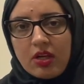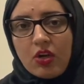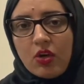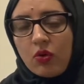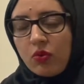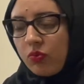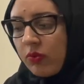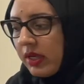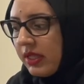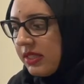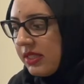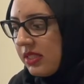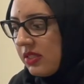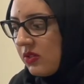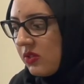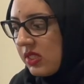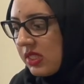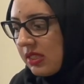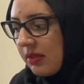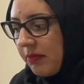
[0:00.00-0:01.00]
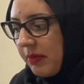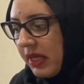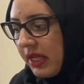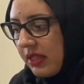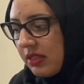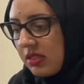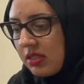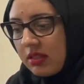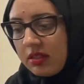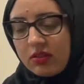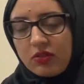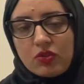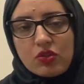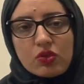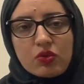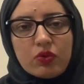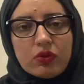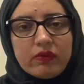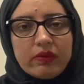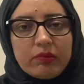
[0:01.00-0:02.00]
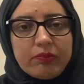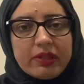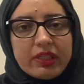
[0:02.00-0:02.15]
Once you submit, the school will be